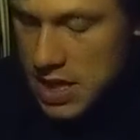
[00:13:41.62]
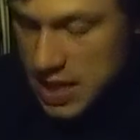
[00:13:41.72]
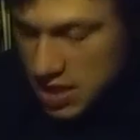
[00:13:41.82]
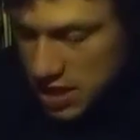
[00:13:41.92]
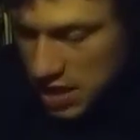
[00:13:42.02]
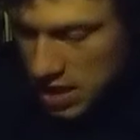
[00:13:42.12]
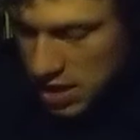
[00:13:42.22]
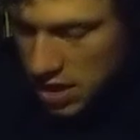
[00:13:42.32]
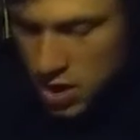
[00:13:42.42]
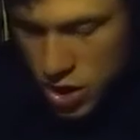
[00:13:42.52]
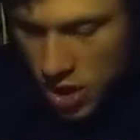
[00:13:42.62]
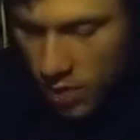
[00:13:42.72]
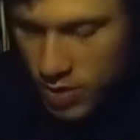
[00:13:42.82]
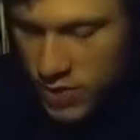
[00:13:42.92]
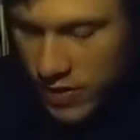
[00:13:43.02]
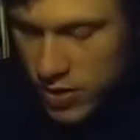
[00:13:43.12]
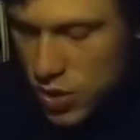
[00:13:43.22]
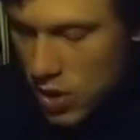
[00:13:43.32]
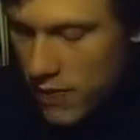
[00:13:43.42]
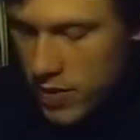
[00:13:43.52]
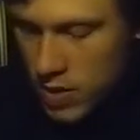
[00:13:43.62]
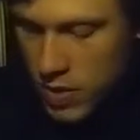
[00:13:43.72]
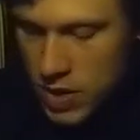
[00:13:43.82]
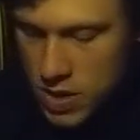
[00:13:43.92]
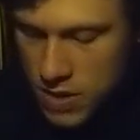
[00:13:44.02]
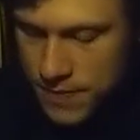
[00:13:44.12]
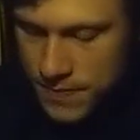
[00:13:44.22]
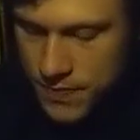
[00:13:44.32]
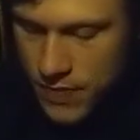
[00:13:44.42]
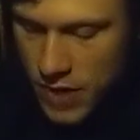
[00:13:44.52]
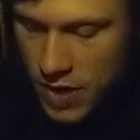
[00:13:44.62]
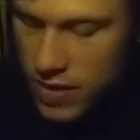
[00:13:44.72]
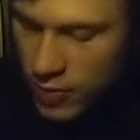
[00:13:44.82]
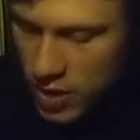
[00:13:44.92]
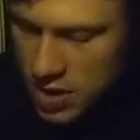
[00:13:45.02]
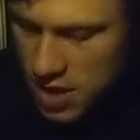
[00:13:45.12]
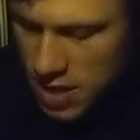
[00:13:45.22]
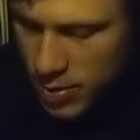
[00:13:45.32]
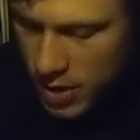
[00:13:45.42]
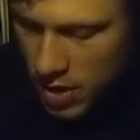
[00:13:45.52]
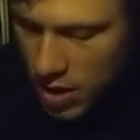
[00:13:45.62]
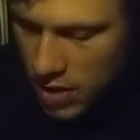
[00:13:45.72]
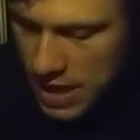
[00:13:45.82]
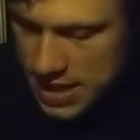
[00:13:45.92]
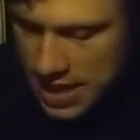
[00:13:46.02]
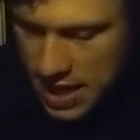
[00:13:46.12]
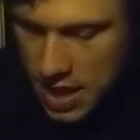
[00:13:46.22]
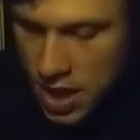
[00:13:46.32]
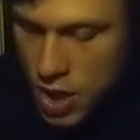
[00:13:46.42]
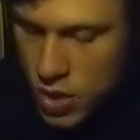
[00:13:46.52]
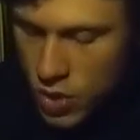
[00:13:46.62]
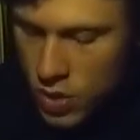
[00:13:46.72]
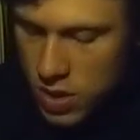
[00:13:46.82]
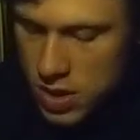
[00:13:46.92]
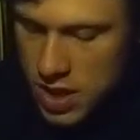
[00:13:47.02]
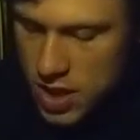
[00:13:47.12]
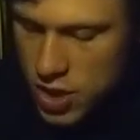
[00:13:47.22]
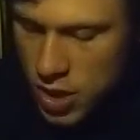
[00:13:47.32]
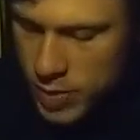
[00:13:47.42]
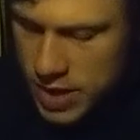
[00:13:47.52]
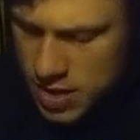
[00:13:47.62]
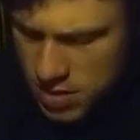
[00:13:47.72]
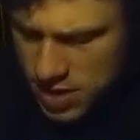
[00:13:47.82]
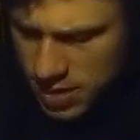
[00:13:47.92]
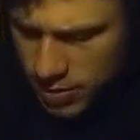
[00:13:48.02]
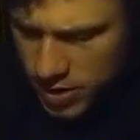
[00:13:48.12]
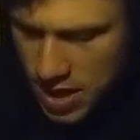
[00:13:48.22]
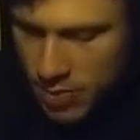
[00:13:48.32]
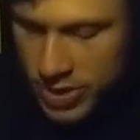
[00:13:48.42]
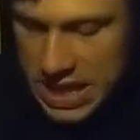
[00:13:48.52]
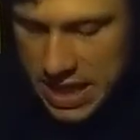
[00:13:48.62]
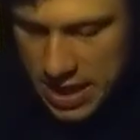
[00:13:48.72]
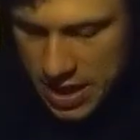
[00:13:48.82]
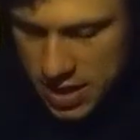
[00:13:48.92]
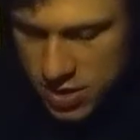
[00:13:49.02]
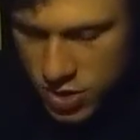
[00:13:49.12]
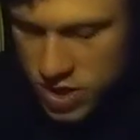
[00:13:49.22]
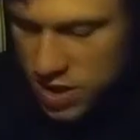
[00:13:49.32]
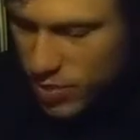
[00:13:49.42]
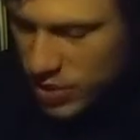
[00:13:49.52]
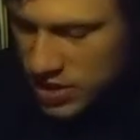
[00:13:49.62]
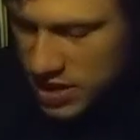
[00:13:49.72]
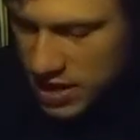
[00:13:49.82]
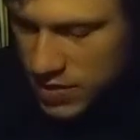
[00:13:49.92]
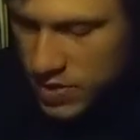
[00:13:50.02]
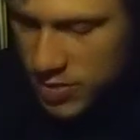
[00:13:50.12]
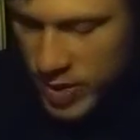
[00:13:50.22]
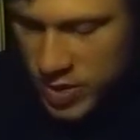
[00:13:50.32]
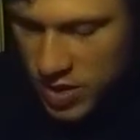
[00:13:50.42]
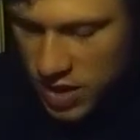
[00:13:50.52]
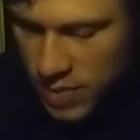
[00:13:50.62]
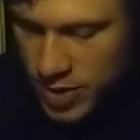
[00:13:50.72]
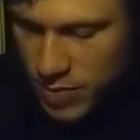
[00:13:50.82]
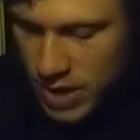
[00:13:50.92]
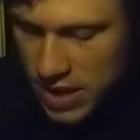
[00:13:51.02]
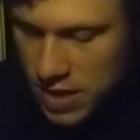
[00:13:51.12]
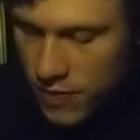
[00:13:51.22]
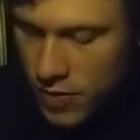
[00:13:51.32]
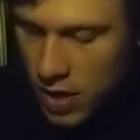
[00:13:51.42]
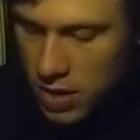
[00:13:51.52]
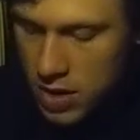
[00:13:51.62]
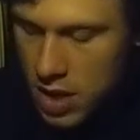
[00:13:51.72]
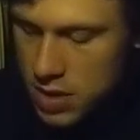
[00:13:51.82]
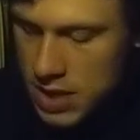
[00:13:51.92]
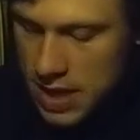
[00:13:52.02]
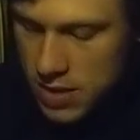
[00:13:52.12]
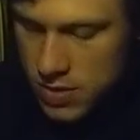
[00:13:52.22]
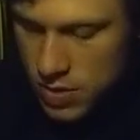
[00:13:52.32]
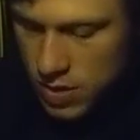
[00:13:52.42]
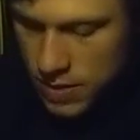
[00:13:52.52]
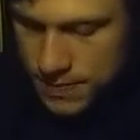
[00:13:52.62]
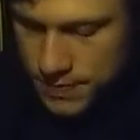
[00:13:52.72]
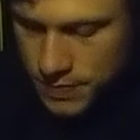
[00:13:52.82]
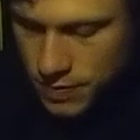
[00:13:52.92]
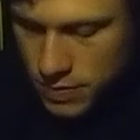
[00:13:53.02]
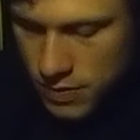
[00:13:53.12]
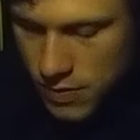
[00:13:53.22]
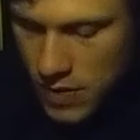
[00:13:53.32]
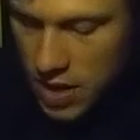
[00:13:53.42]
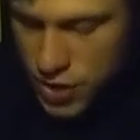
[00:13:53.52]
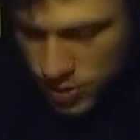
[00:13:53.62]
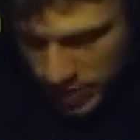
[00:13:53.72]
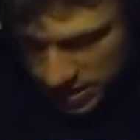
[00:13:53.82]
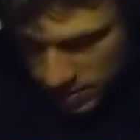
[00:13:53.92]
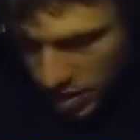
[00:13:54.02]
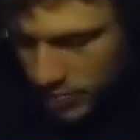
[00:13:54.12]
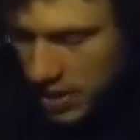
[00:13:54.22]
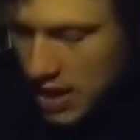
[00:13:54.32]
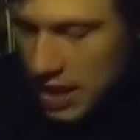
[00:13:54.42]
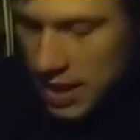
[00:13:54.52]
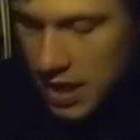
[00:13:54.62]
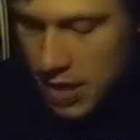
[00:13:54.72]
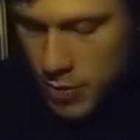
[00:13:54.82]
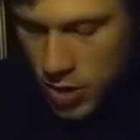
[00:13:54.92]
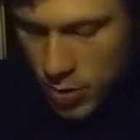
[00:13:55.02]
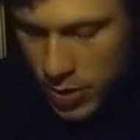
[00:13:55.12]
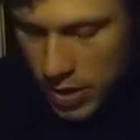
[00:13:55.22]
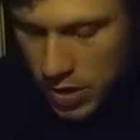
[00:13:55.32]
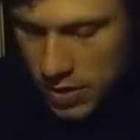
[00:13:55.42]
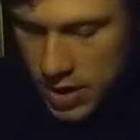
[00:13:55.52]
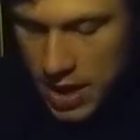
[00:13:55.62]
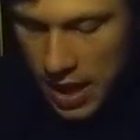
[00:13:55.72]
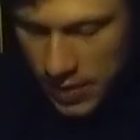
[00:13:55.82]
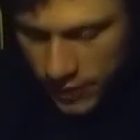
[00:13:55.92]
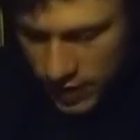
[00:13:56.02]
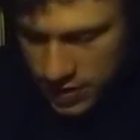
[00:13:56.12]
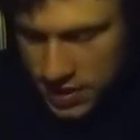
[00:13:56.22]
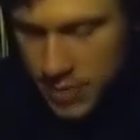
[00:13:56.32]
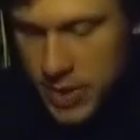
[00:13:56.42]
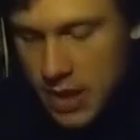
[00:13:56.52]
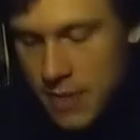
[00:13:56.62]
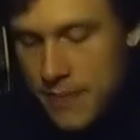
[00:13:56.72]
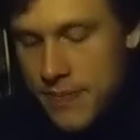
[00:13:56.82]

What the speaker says: Indeed, she almost felt sorry for the creature. The frog did not appear all that day, nor did he show up at the dinner table. But that night, just as the princess was about to climb into bed, the frog knocked at her door. She picked him up and laid him on her pillow, and he fell asleep there.